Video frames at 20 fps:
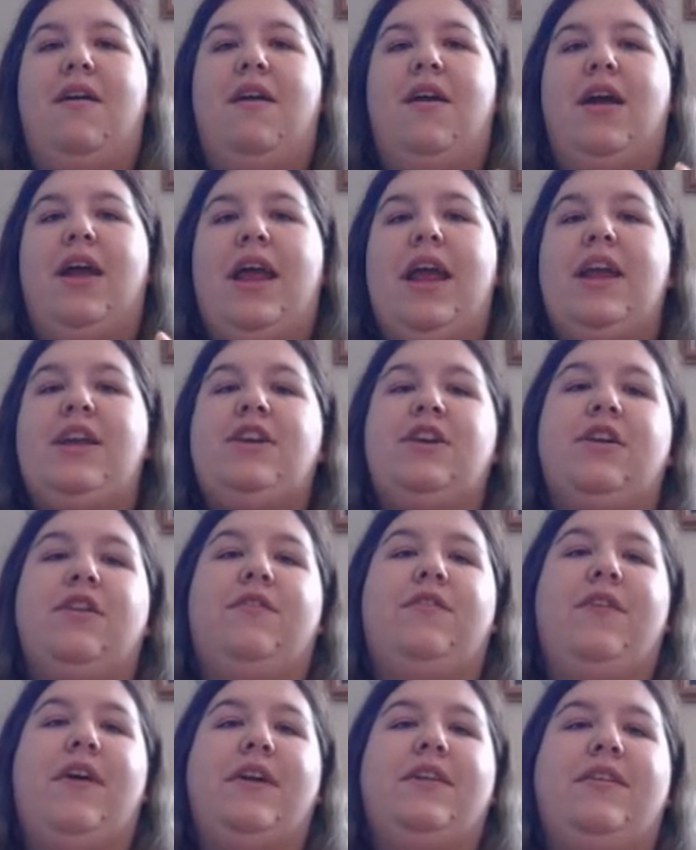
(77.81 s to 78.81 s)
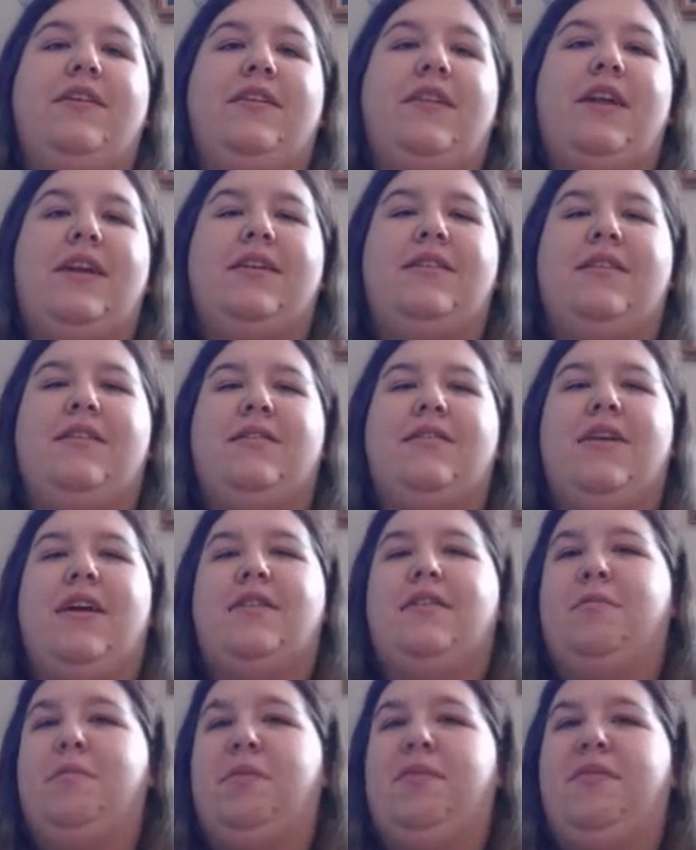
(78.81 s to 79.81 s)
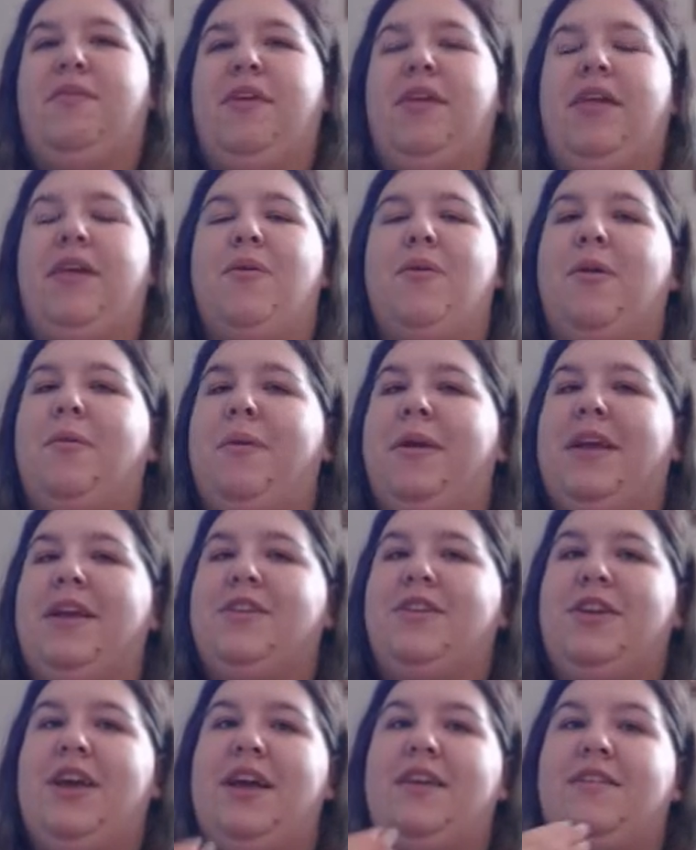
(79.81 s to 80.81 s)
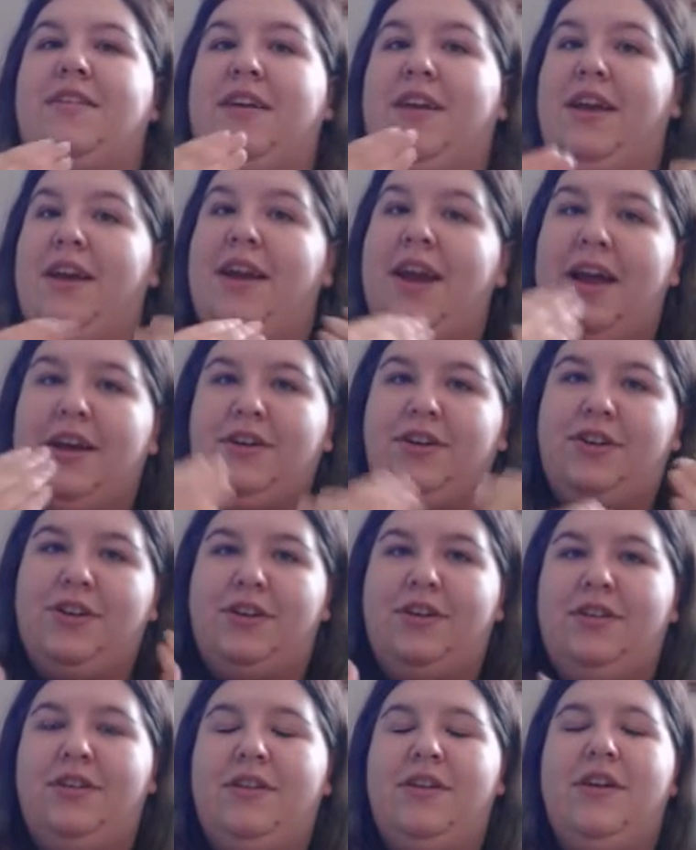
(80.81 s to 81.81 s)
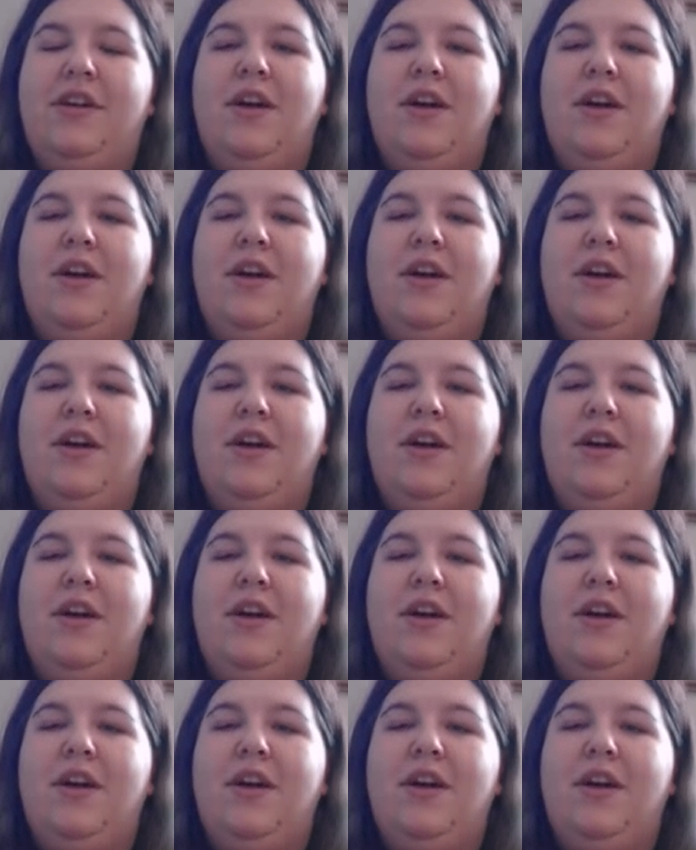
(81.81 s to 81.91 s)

Ichigo finds out that his sister hasn't been feeling well because she has a connection